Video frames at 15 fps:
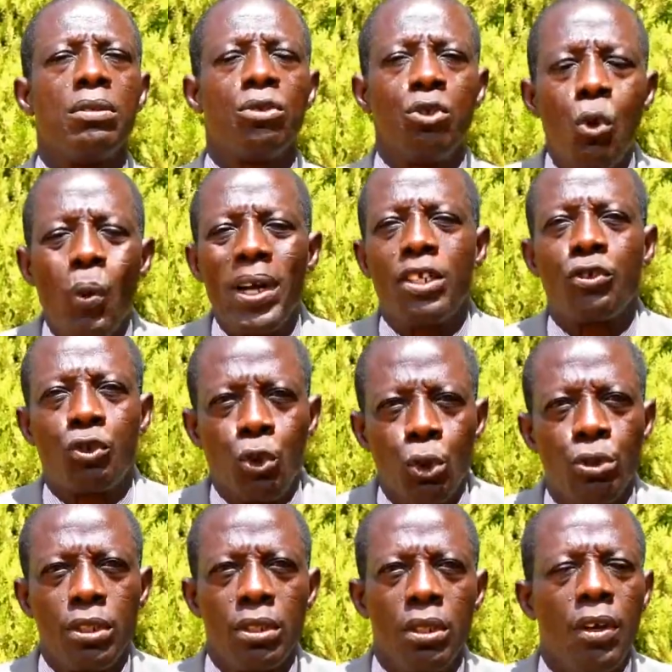do what is
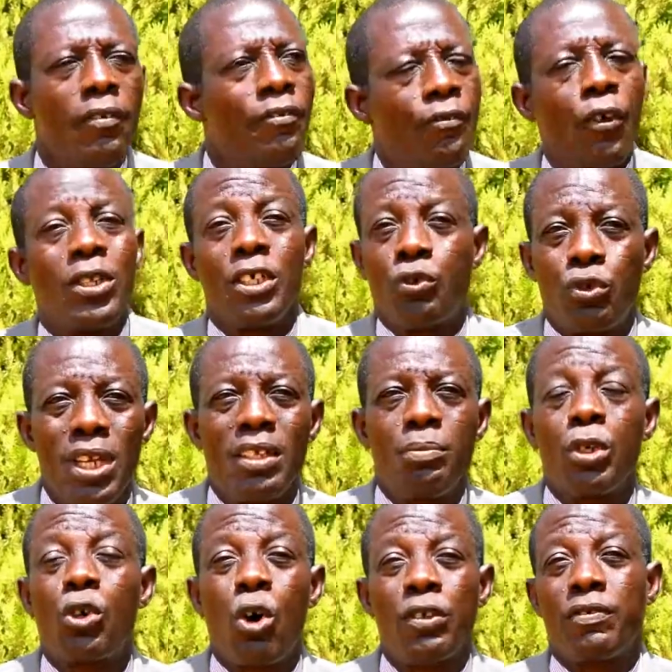good for the
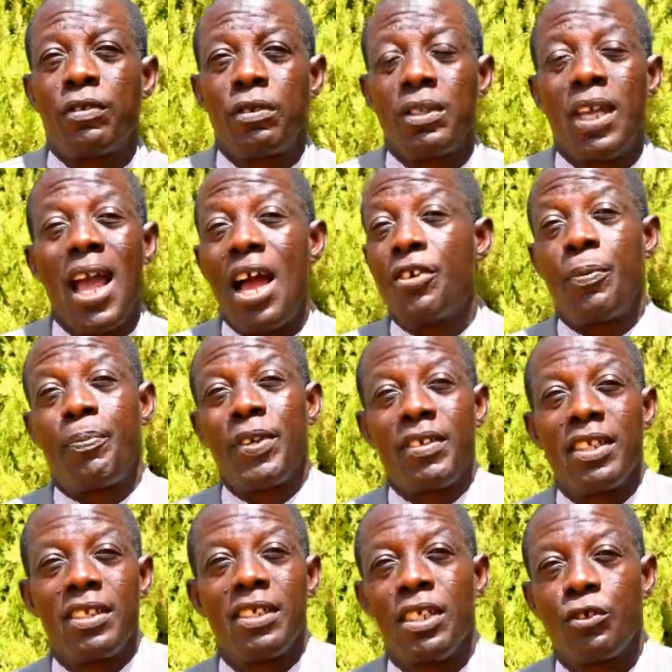student because they are
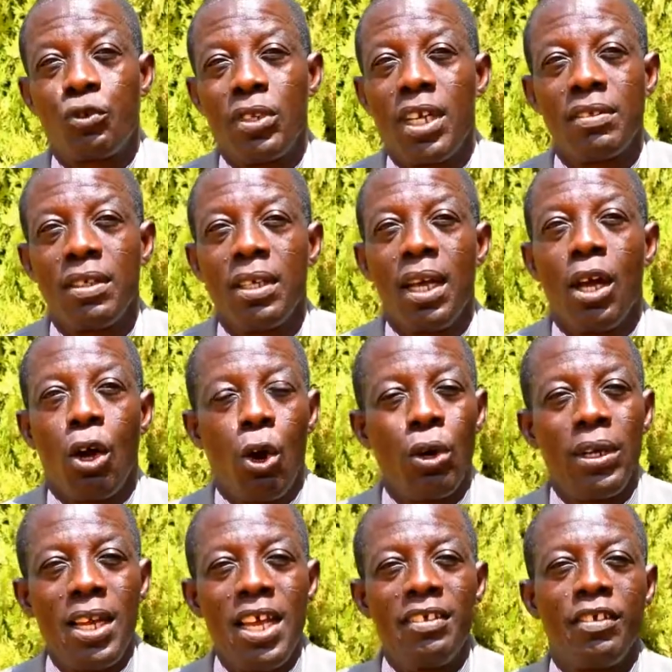representing the student, or
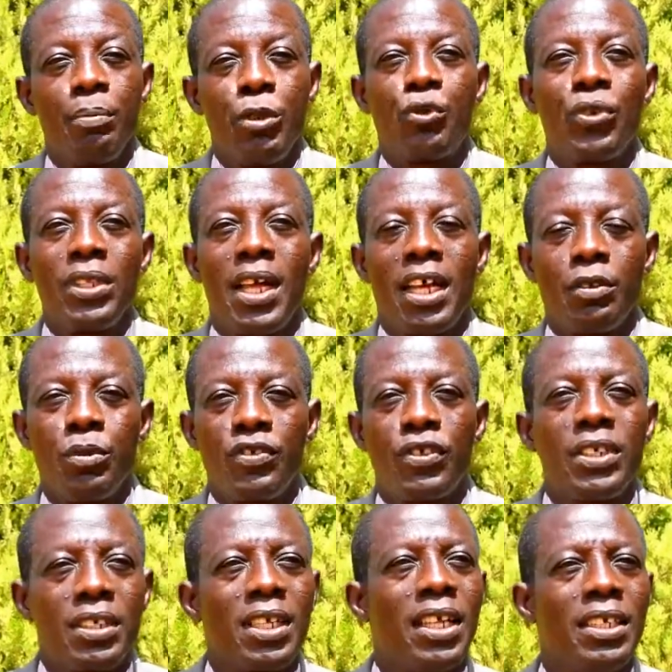liaising between the
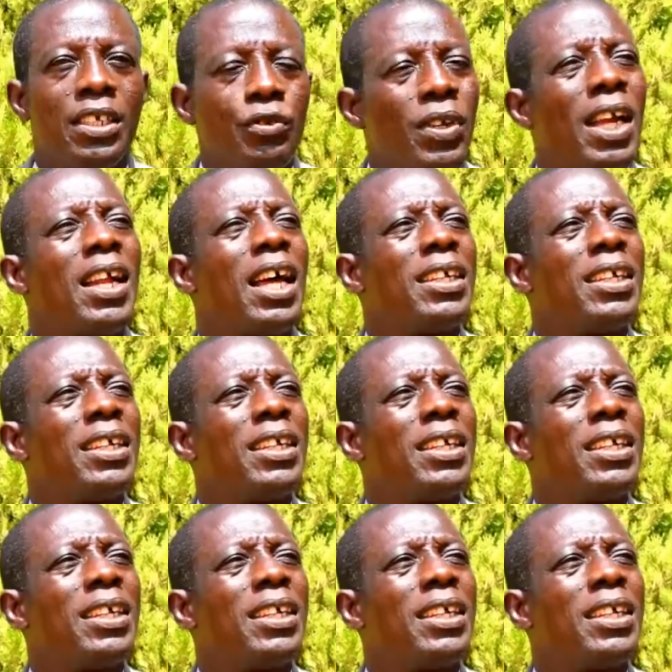administration and the student.